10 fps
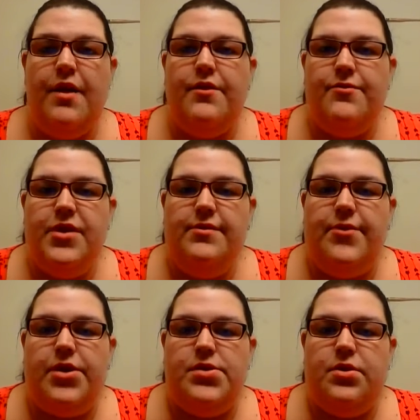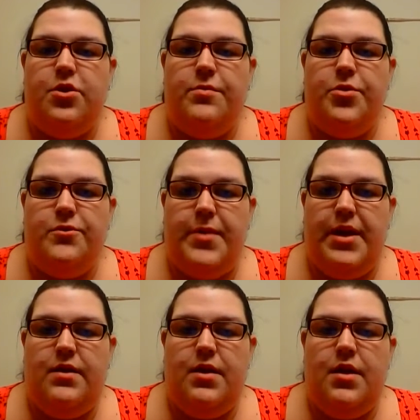The free foster home
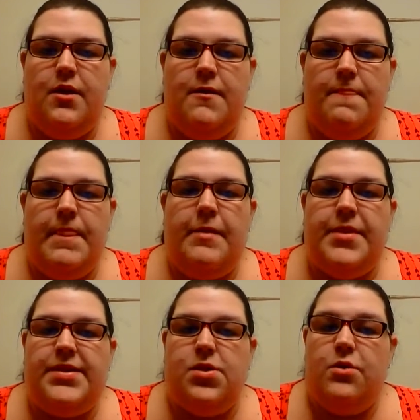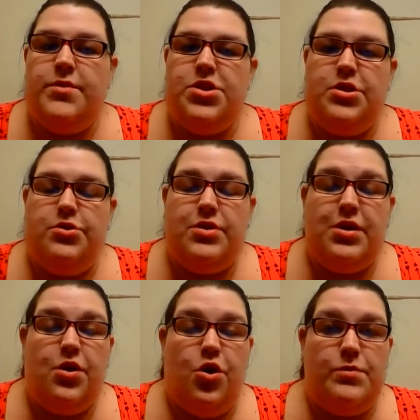movement that placed homeless children
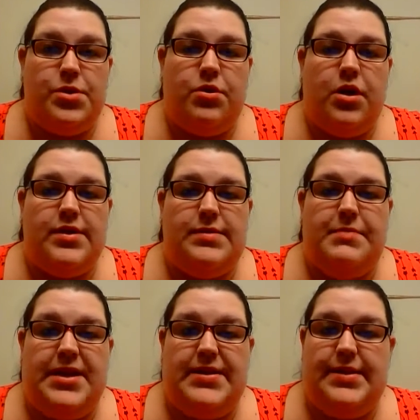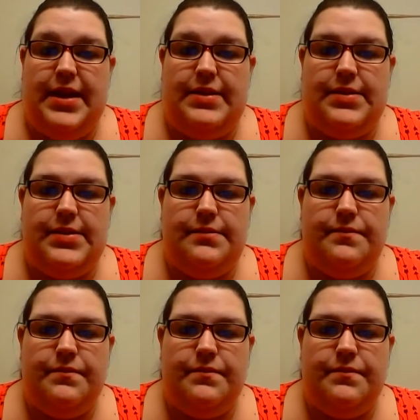in homes across many states.